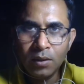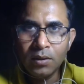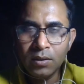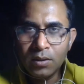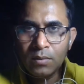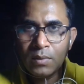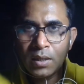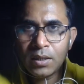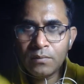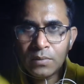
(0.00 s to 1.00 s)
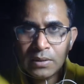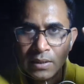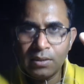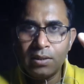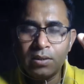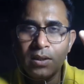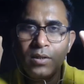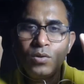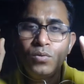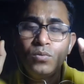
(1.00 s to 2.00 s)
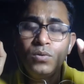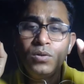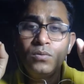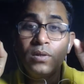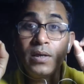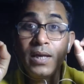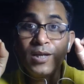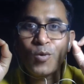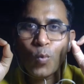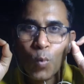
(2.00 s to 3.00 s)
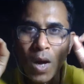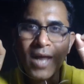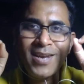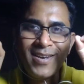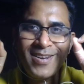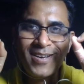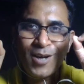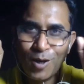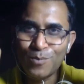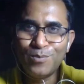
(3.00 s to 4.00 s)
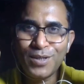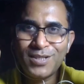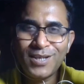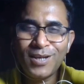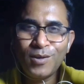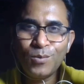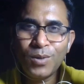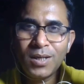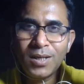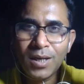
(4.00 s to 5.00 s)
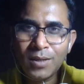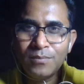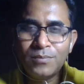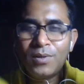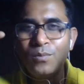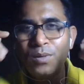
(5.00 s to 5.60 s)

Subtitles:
in digital marketing we suggest that you create one hub, basically one hub